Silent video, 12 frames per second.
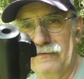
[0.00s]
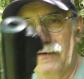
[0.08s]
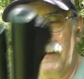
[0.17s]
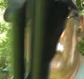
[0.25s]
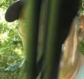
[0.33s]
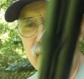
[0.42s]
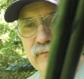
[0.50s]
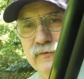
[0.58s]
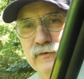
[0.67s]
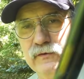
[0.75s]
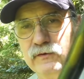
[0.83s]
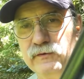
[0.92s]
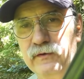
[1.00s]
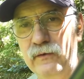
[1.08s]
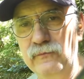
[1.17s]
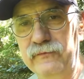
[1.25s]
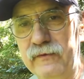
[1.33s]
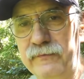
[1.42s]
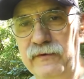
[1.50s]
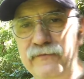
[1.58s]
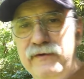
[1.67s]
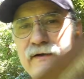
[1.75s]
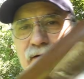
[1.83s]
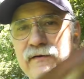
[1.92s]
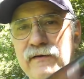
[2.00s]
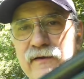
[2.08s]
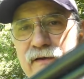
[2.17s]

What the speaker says: I'll give you a real good close-up of it here.